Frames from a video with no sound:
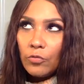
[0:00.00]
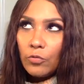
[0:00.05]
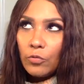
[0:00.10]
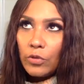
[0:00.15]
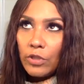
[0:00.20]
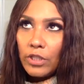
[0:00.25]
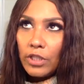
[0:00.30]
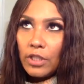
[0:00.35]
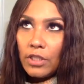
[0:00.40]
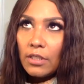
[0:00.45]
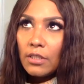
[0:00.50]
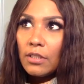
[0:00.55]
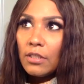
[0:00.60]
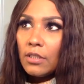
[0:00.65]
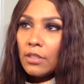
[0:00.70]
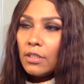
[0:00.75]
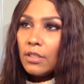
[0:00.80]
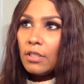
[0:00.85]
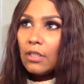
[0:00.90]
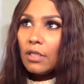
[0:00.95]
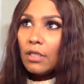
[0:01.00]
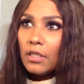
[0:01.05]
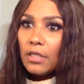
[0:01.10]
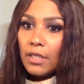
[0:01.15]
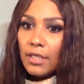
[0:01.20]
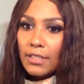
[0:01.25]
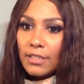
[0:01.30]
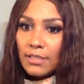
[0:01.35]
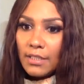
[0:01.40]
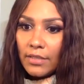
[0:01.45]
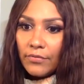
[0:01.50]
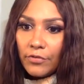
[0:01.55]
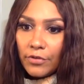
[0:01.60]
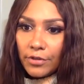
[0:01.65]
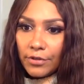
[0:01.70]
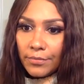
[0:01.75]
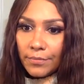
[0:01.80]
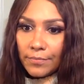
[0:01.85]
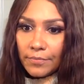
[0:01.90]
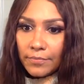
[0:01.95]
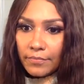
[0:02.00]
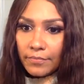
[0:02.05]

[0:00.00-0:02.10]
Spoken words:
really nice lavender.